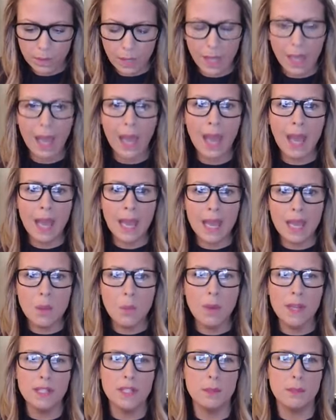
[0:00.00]
I
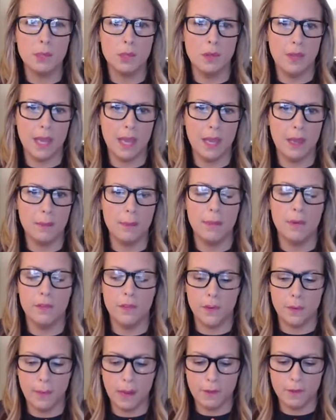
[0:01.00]
went to boot camp
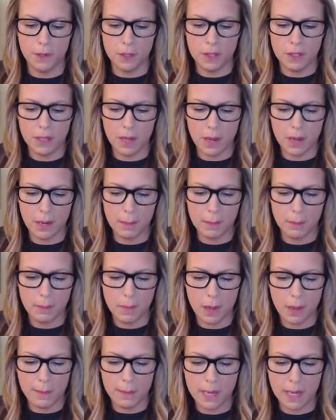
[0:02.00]
for my first time.
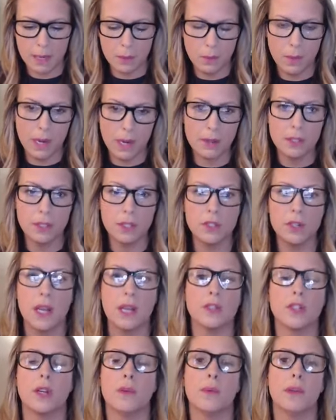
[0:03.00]
Um, when I was a
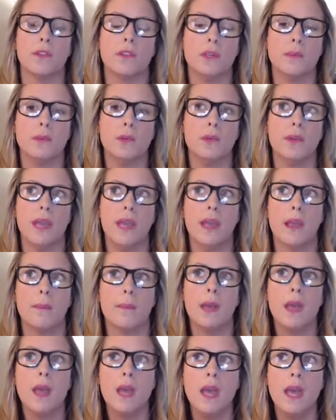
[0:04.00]
director, I went to boot
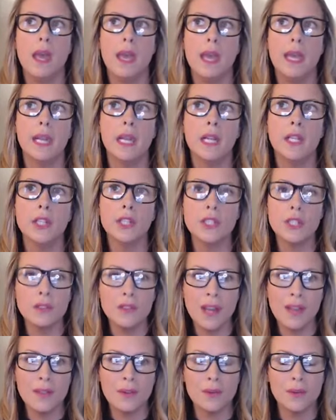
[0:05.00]
camp. And I looked
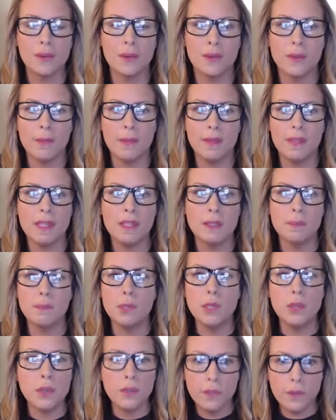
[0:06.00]
around the room at these
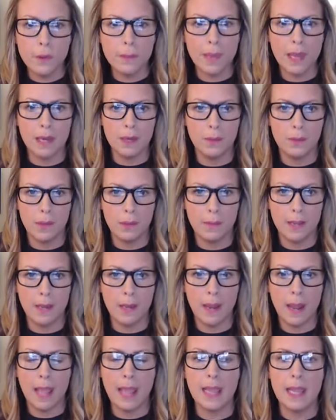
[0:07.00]
beautiful men and
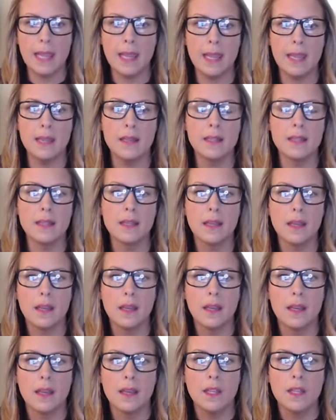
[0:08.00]
women, and
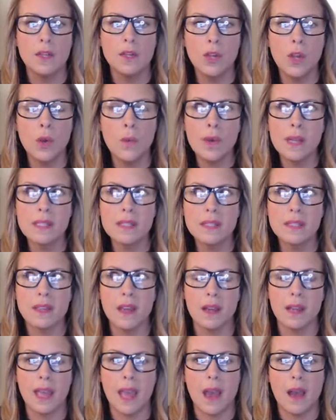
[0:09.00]
you know what
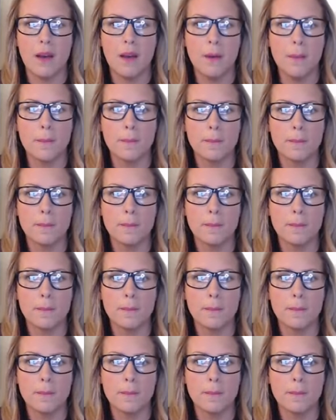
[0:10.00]
stuck out?